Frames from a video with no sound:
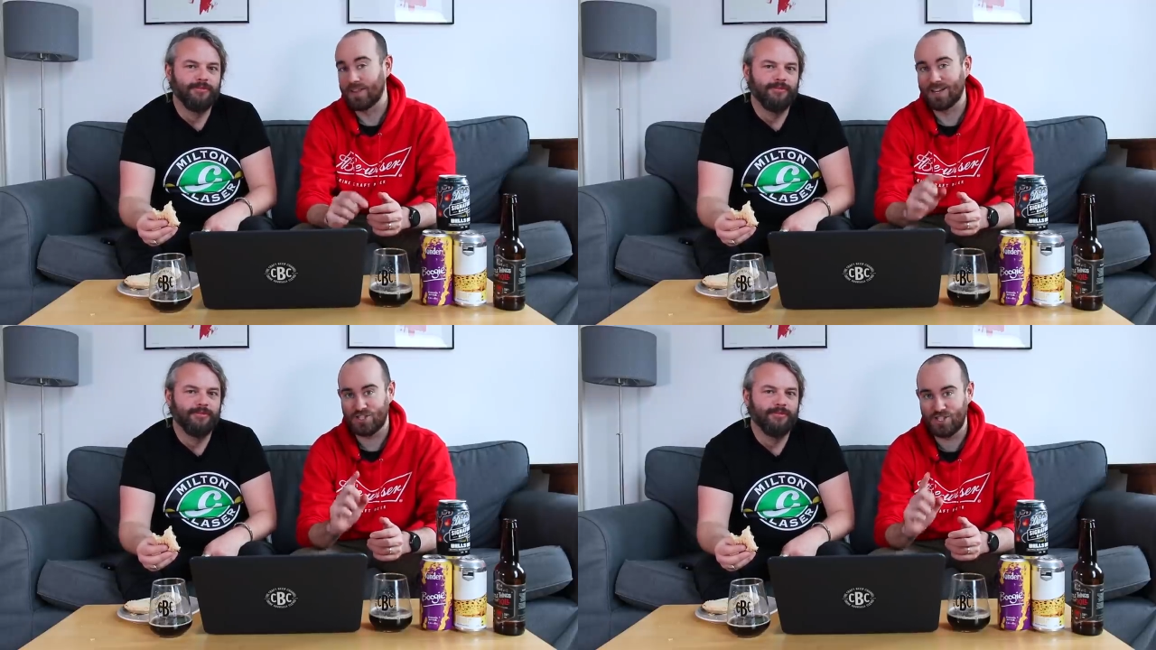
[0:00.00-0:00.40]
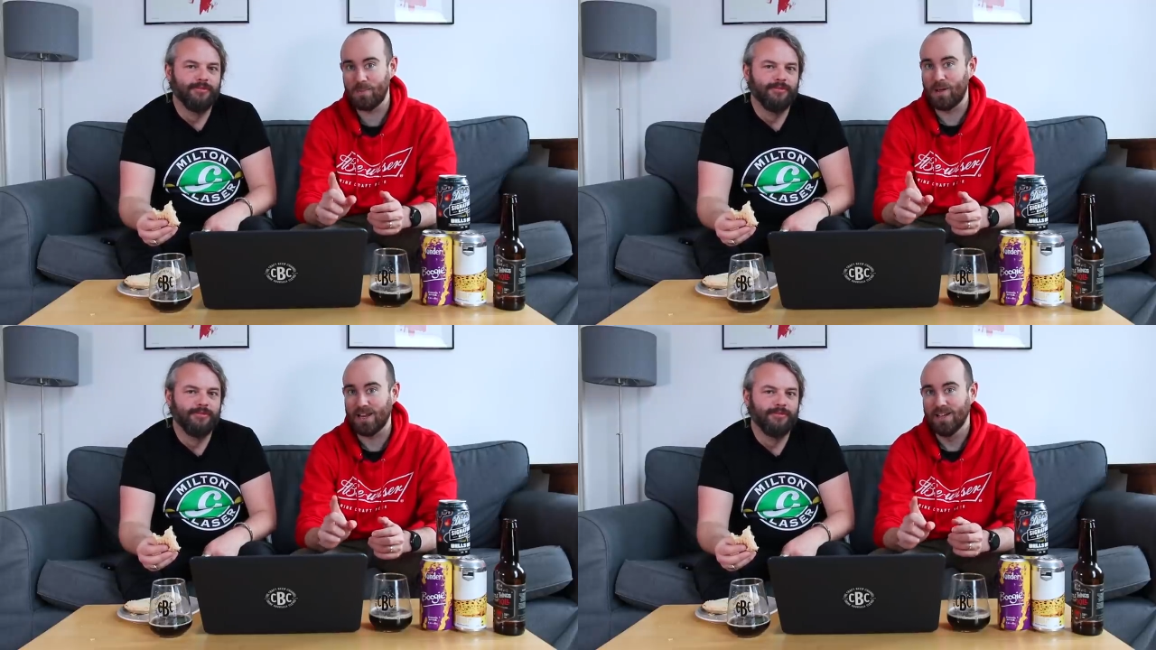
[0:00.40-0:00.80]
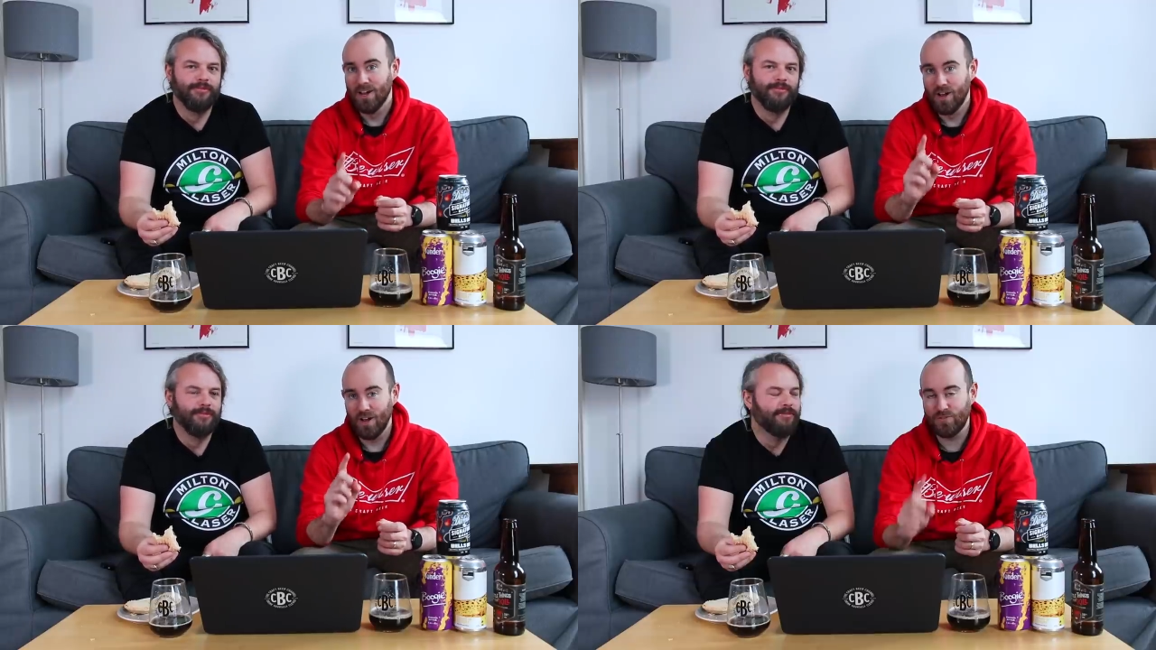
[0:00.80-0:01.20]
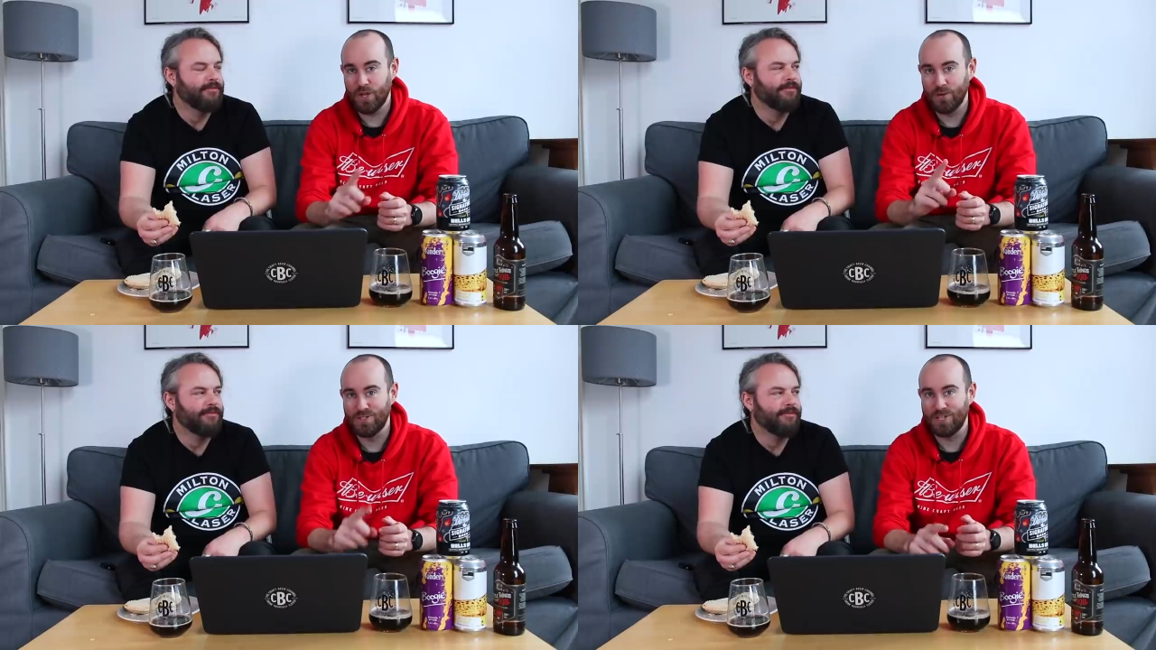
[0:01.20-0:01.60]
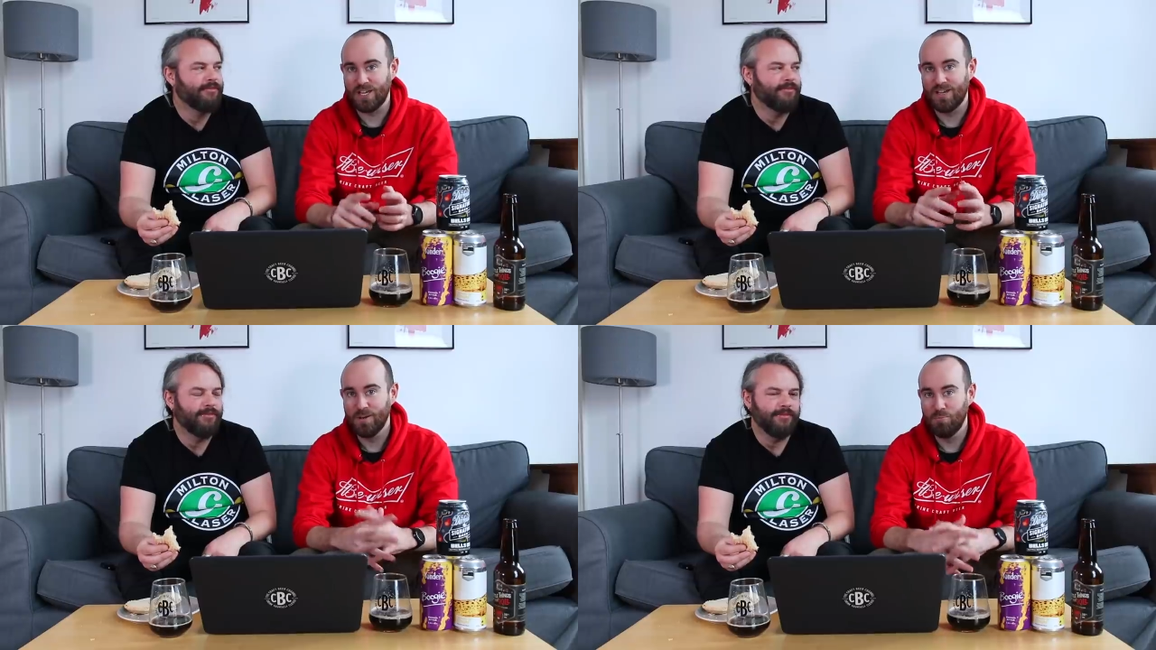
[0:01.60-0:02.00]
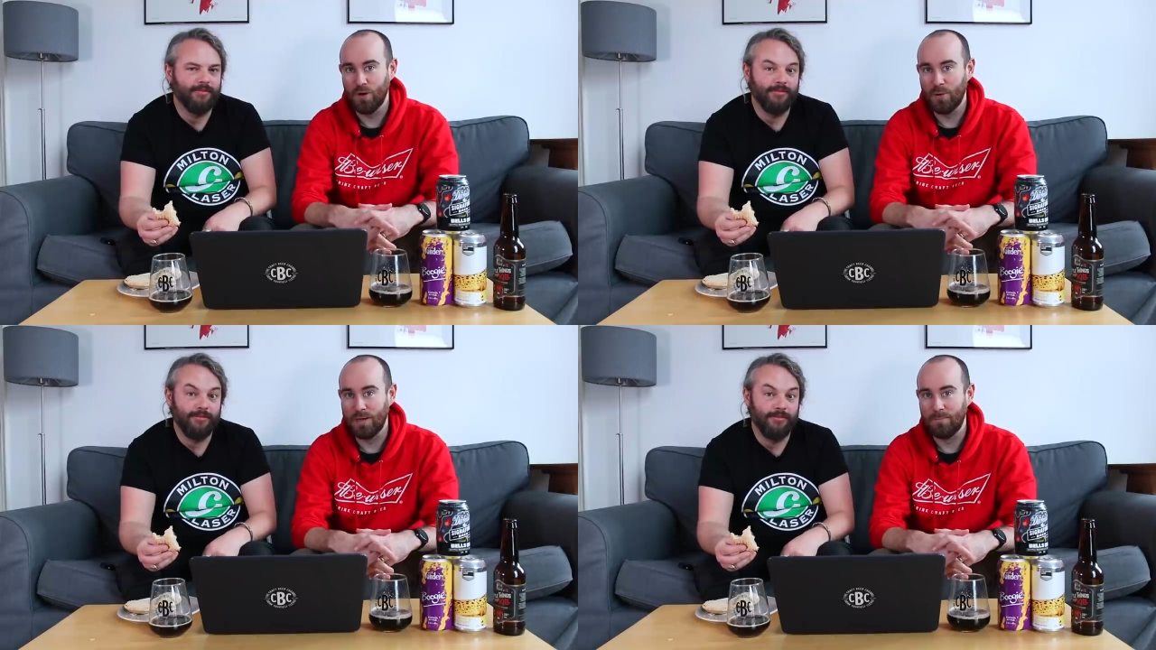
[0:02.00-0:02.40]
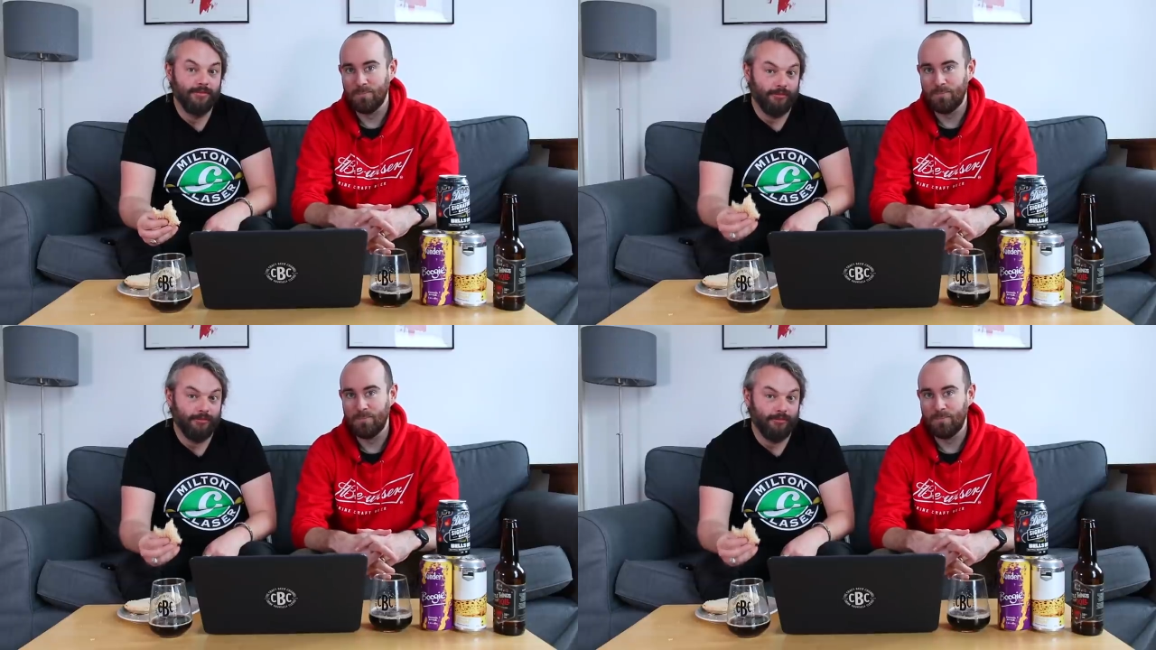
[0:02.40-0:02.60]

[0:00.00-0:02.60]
Speaker 1: and that's Jimmy of Unity Brewing.